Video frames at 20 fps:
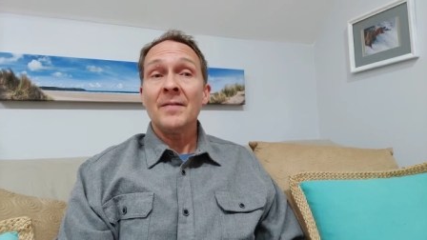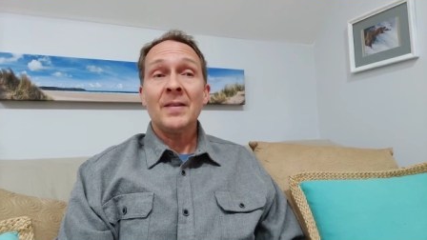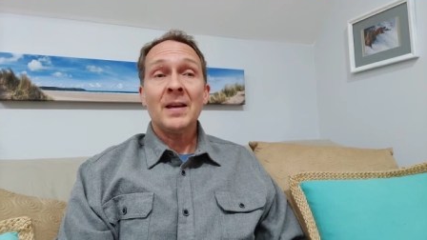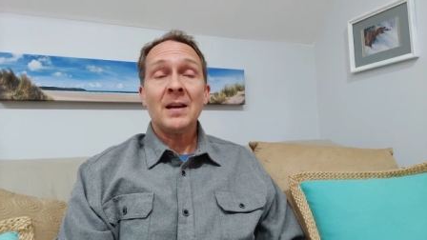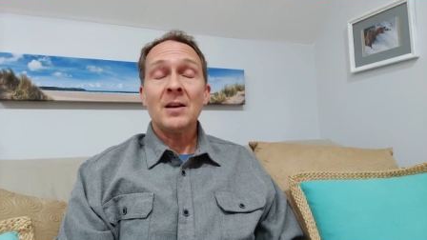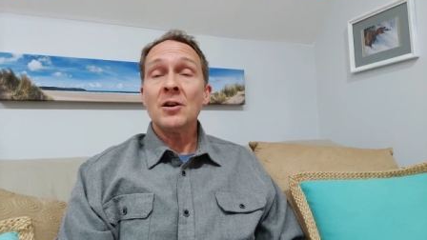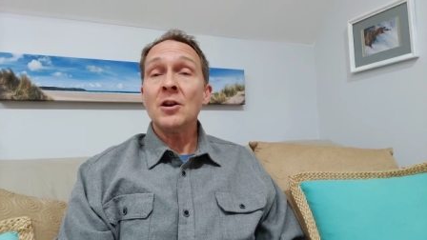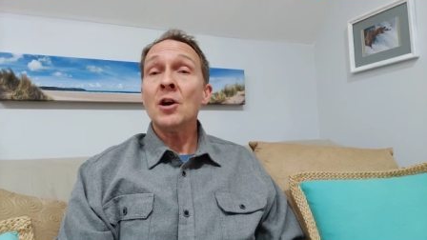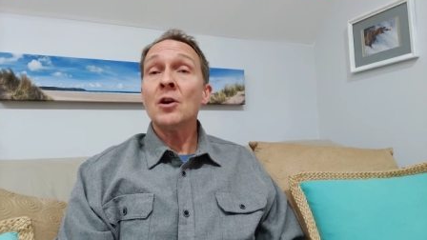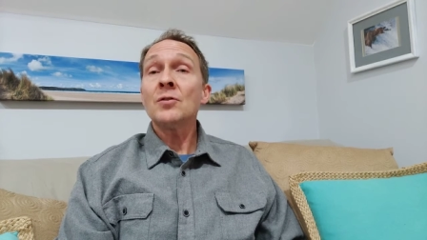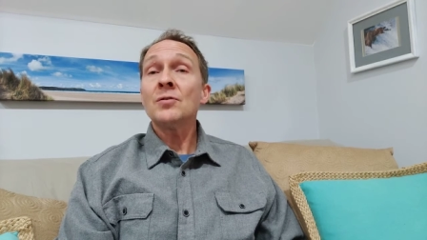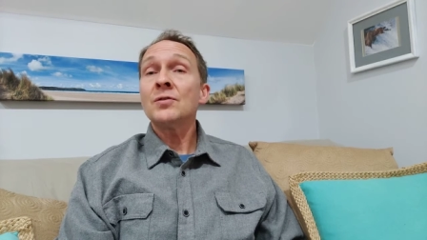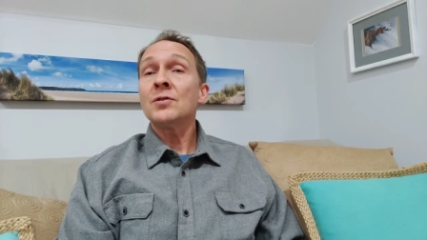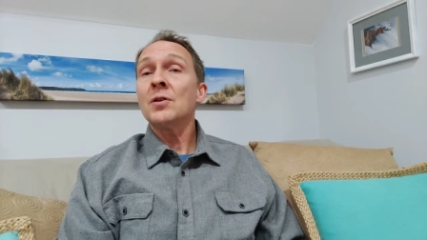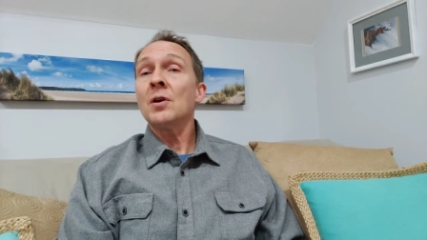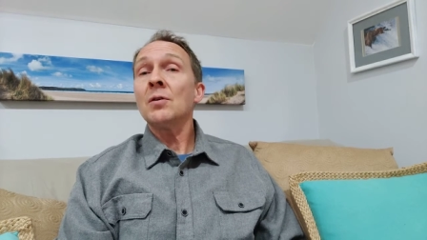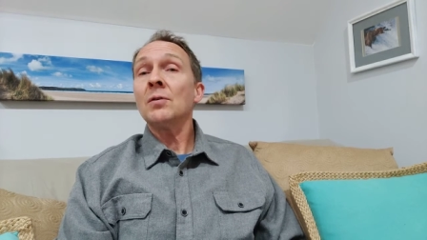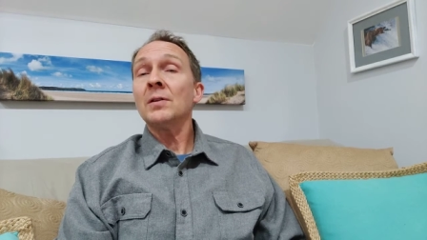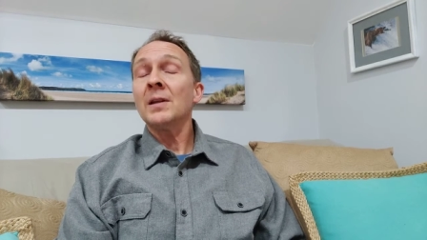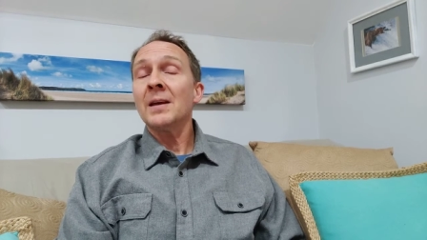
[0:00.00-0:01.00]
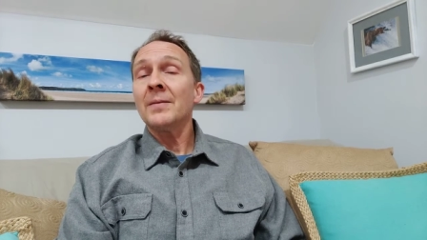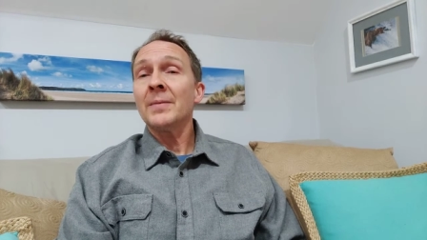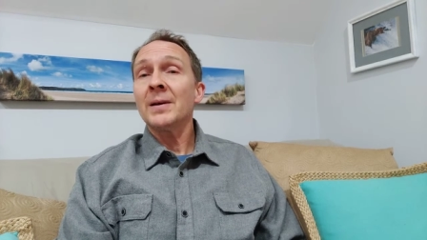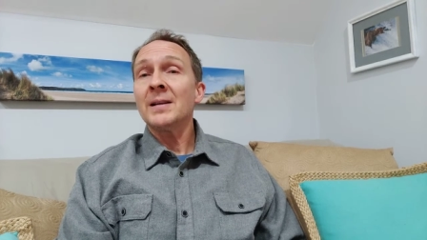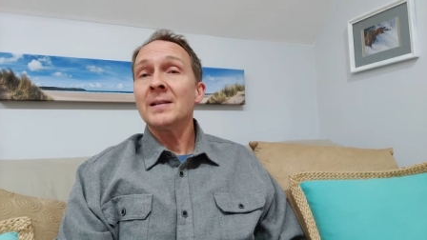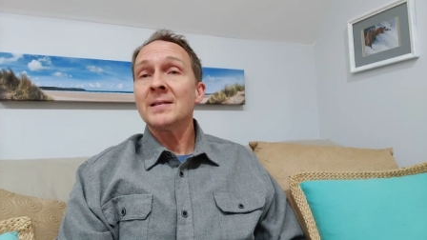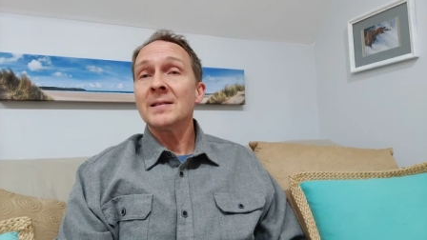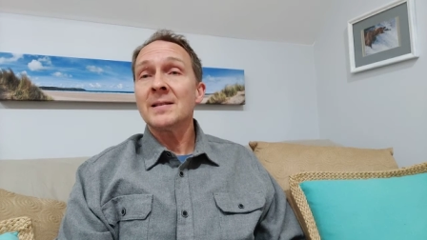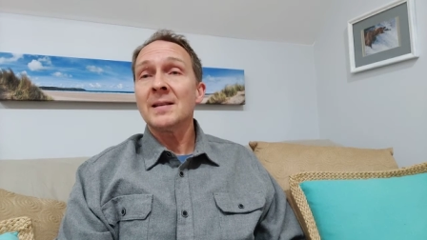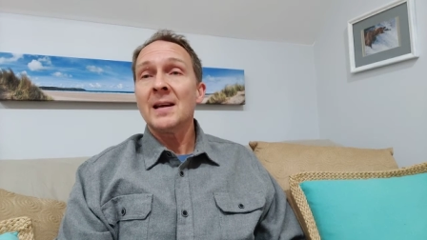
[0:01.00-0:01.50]
that knows no
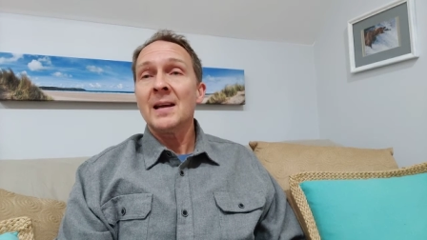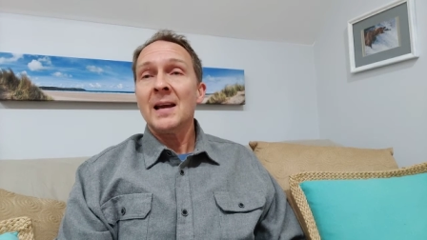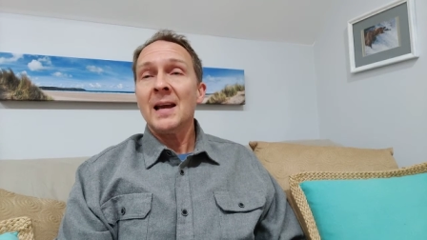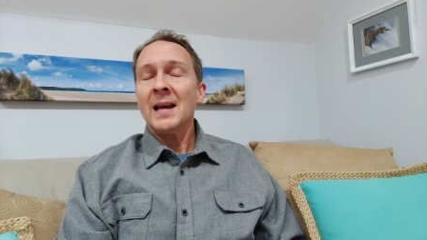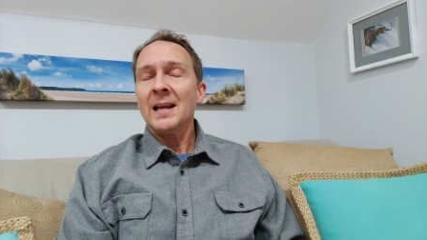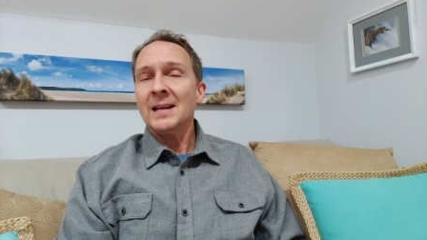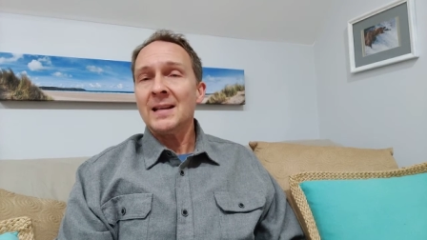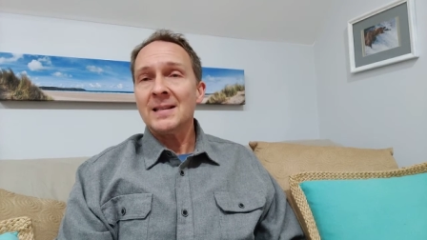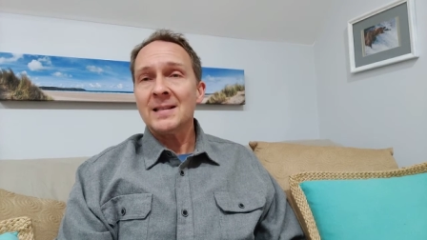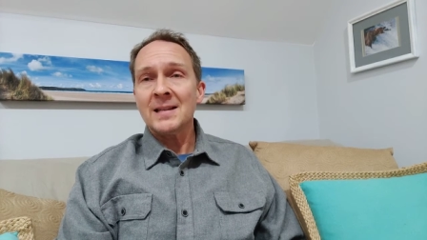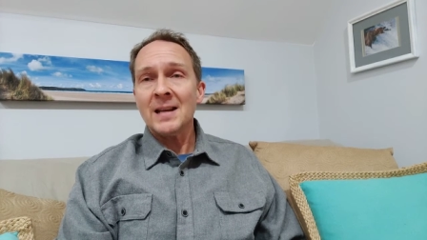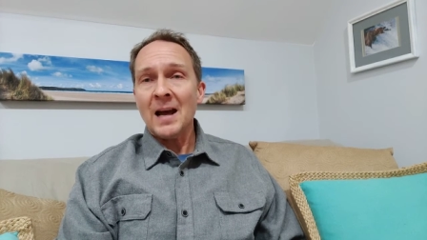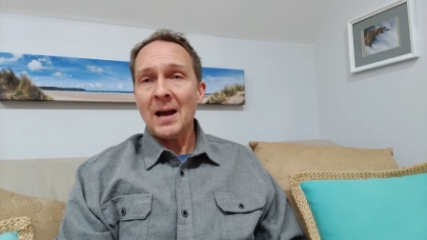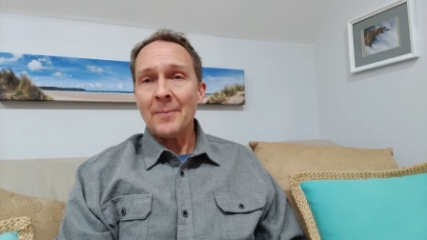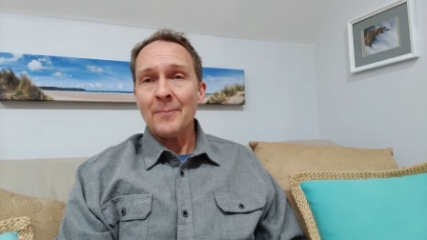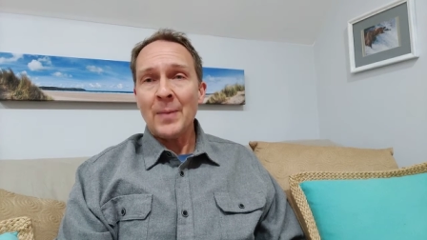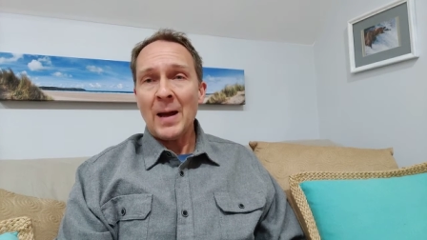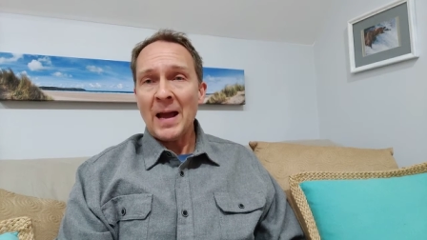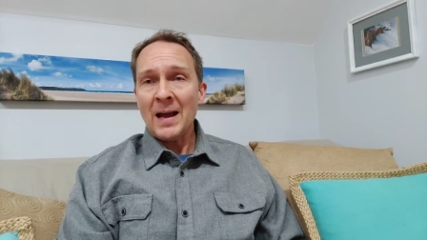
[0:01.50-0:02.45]
limits and it's not